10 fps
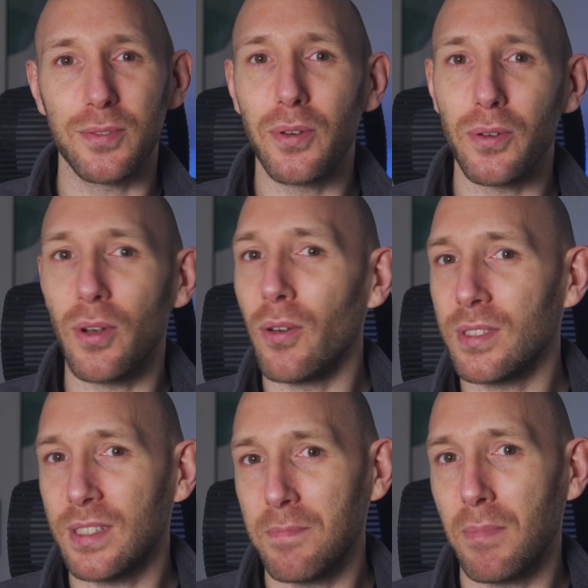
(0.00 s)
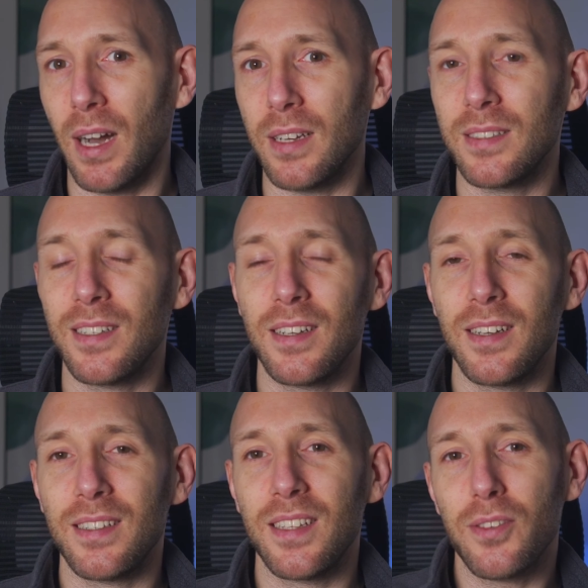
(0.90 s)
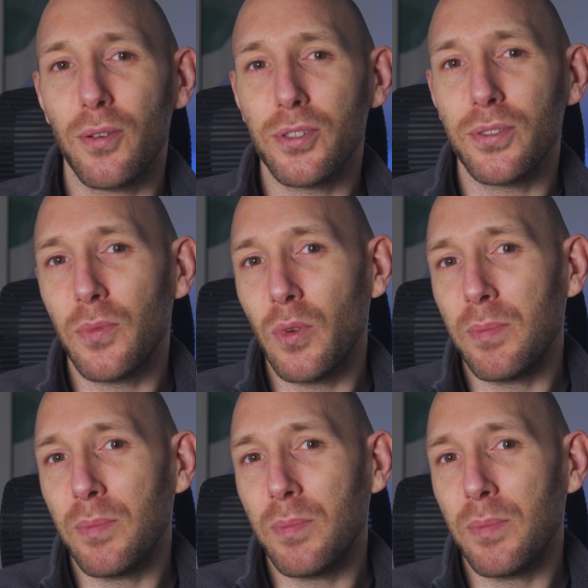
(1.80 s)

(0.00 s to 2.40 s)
to go on standby. The solution